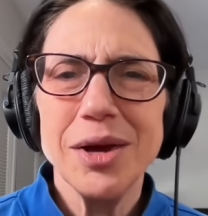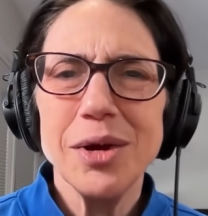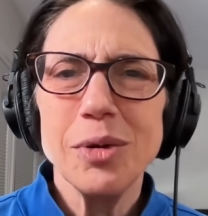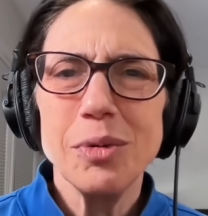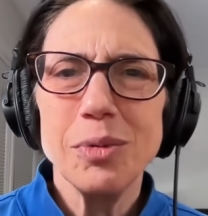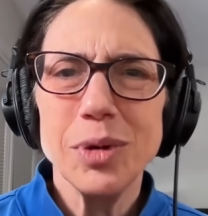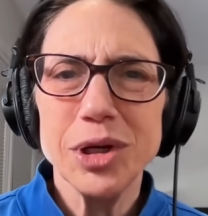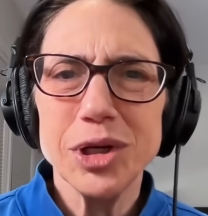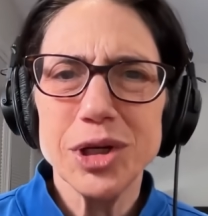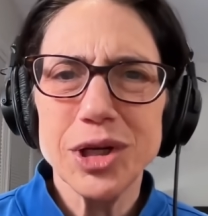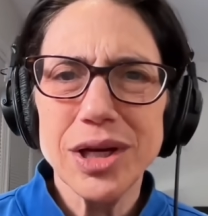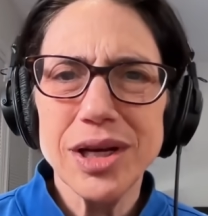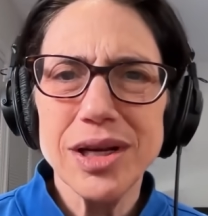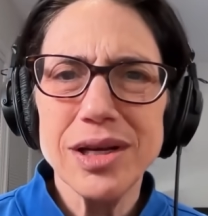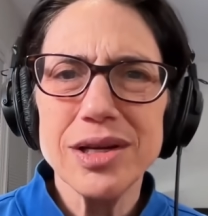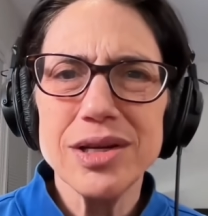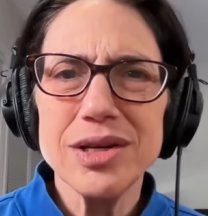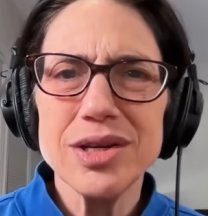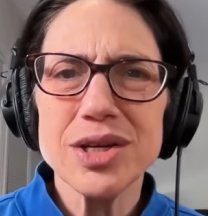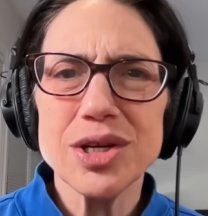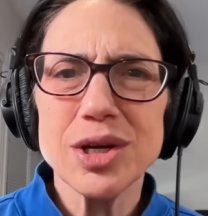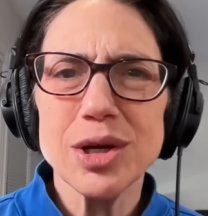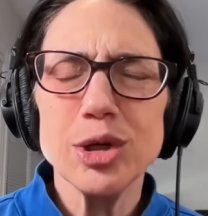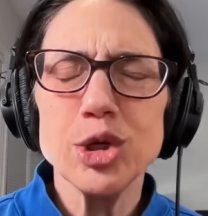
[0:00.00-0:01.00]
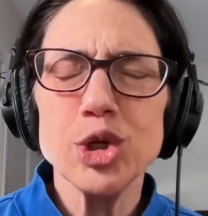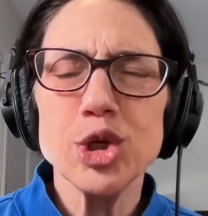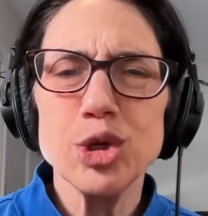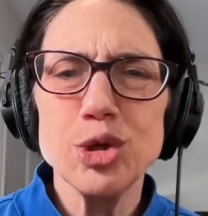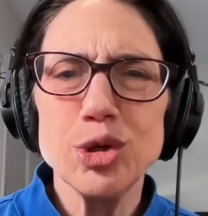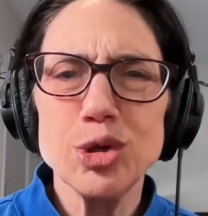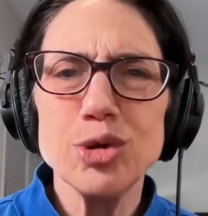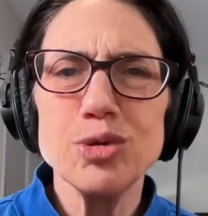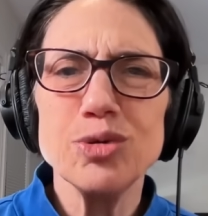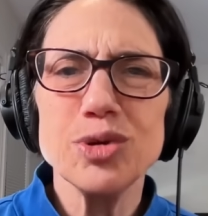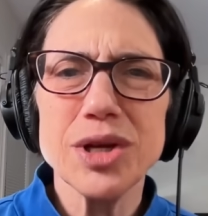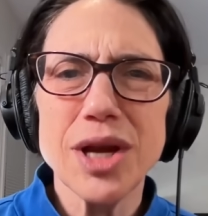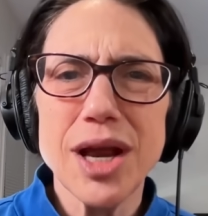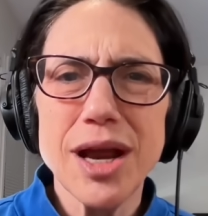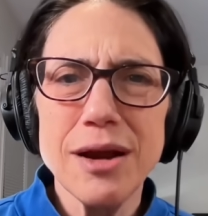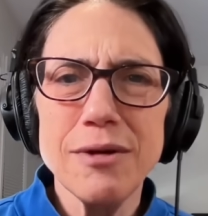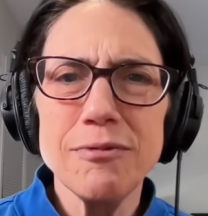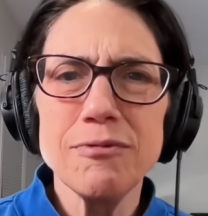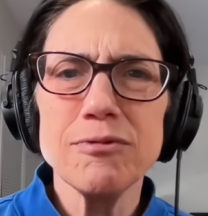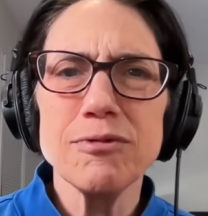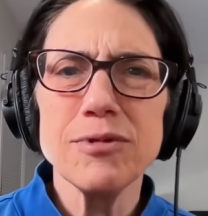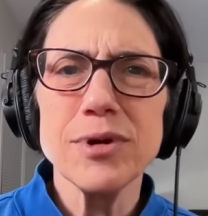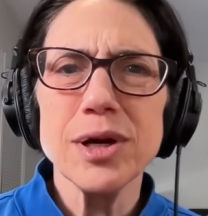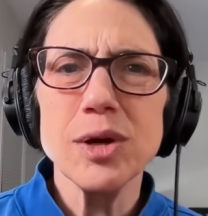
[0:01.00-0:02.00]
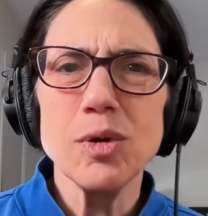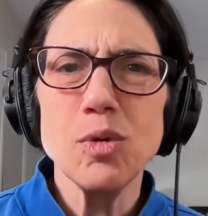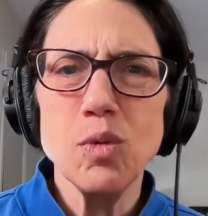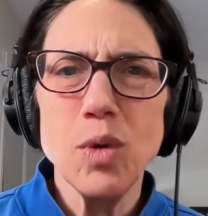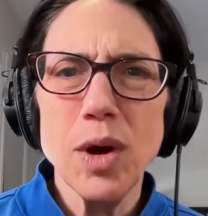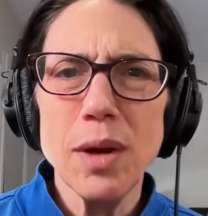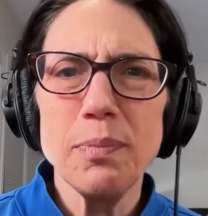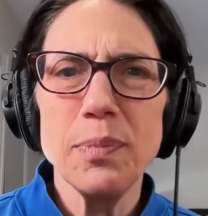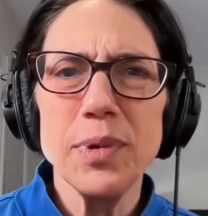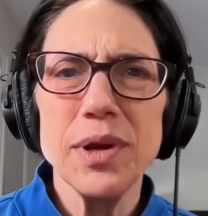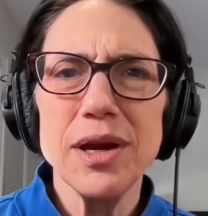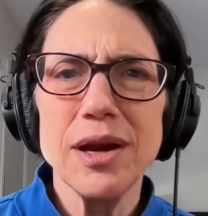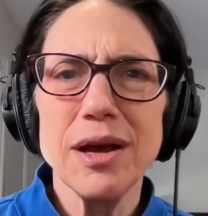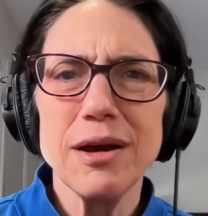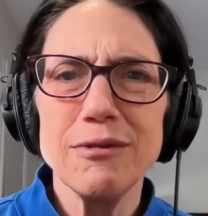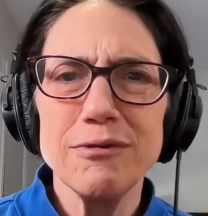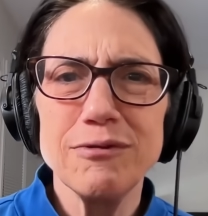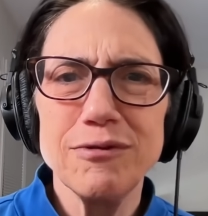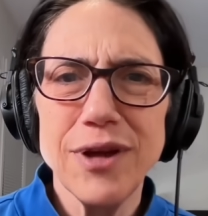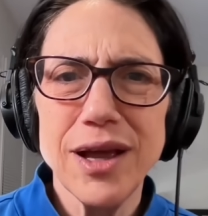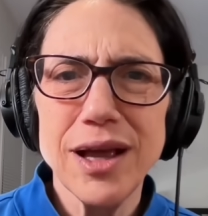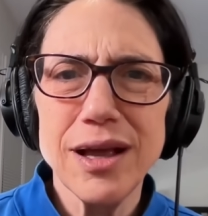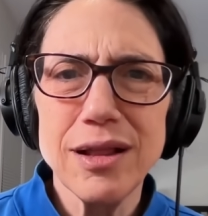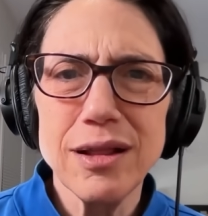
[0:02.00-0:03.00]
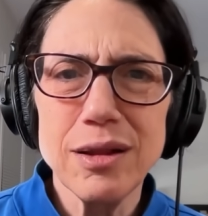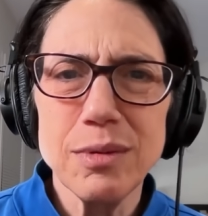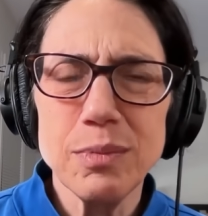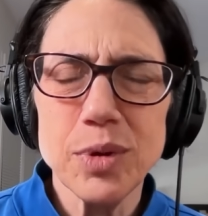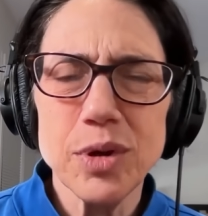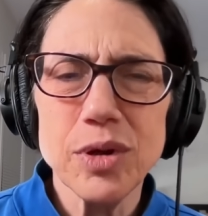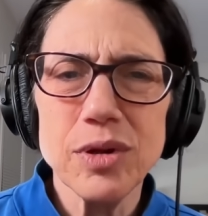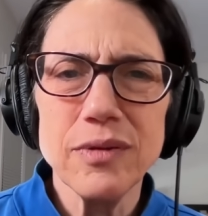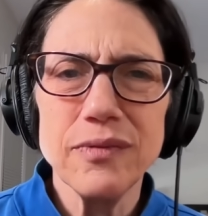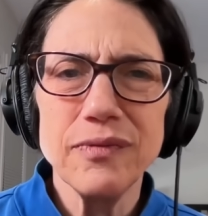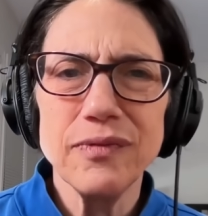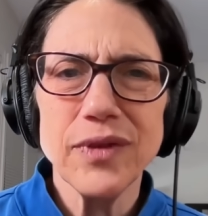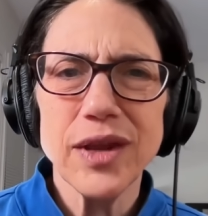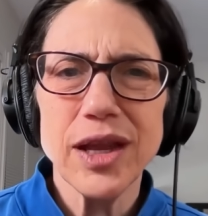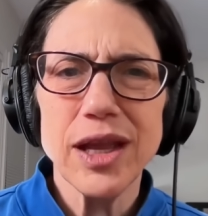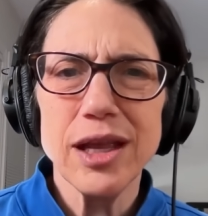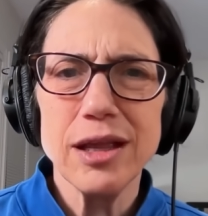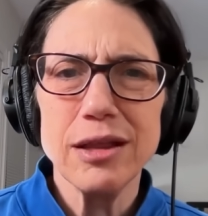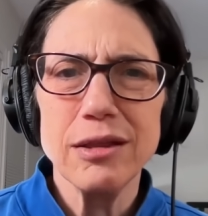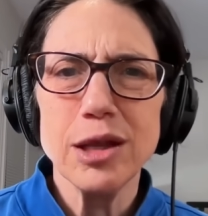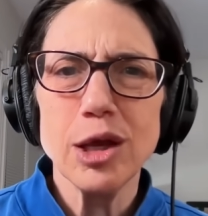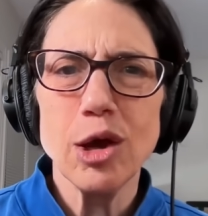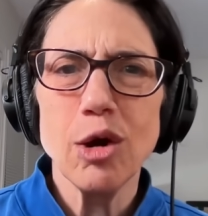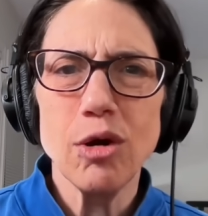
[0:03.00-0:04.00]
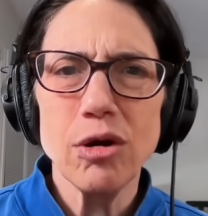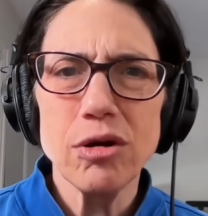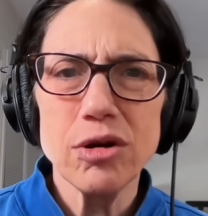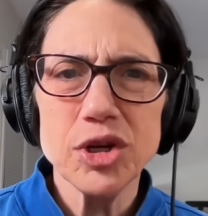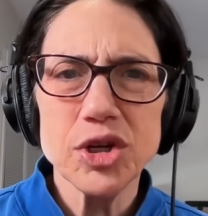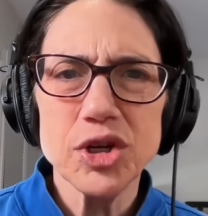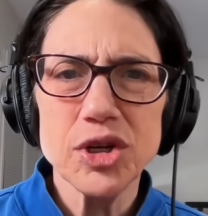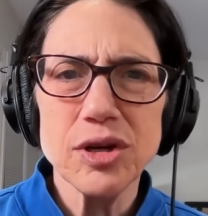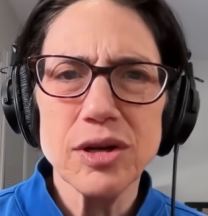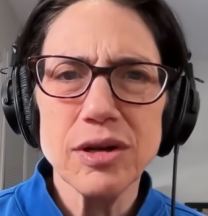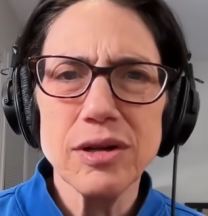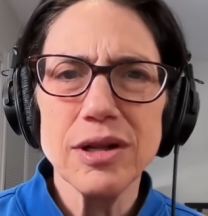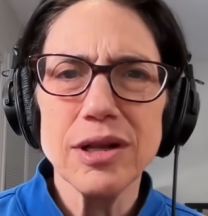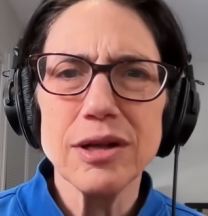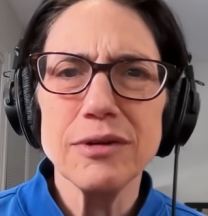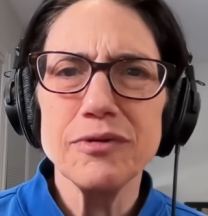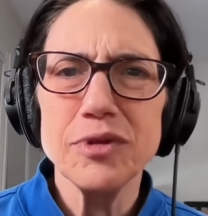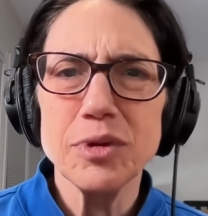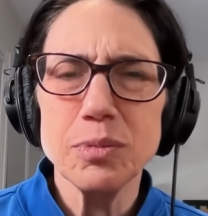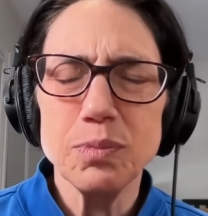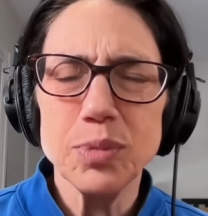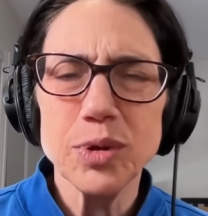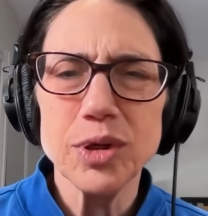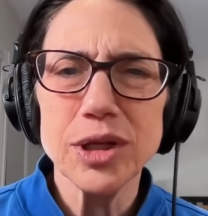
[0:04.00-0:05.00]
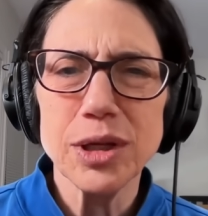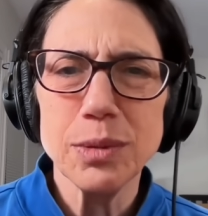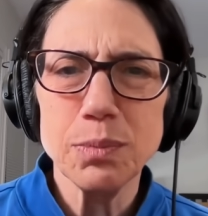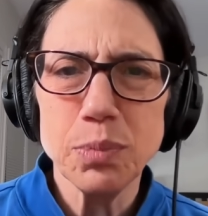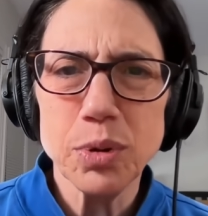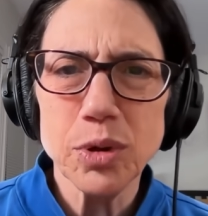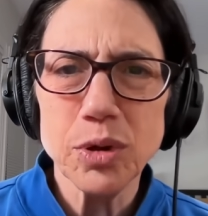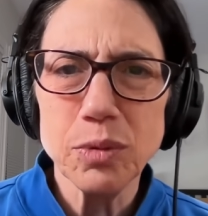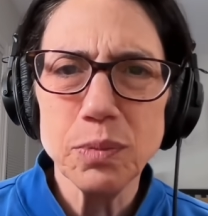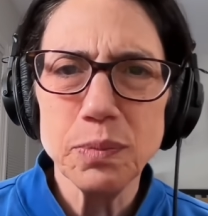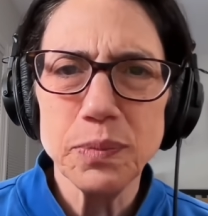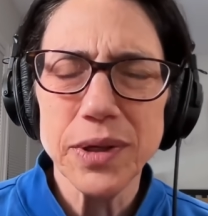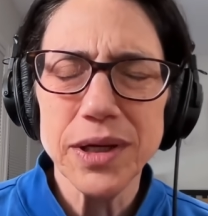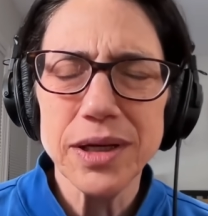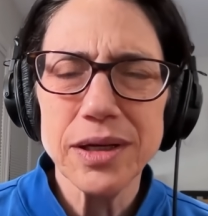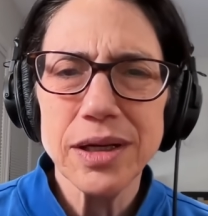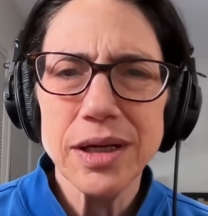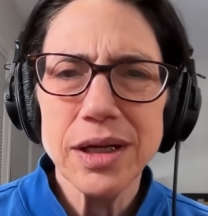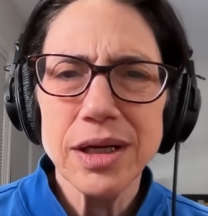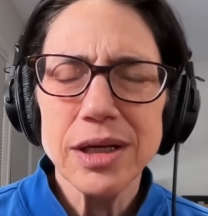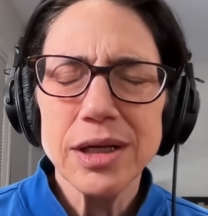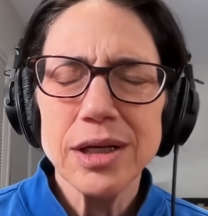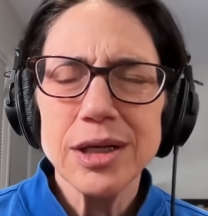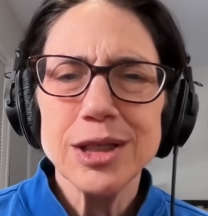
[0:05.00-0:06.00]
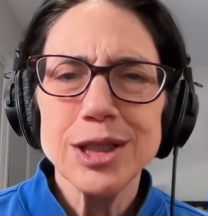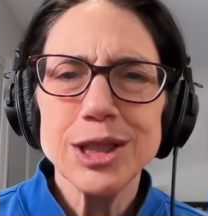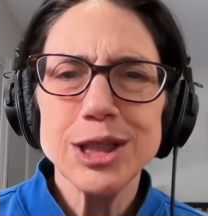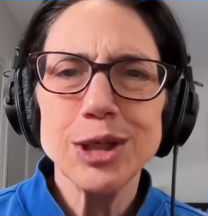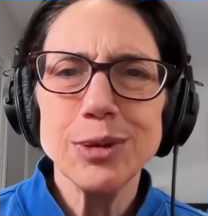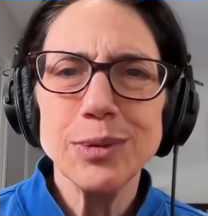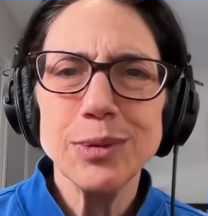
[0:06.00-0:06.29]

which is to use every weapon available in the arsenal of the bully pulpit to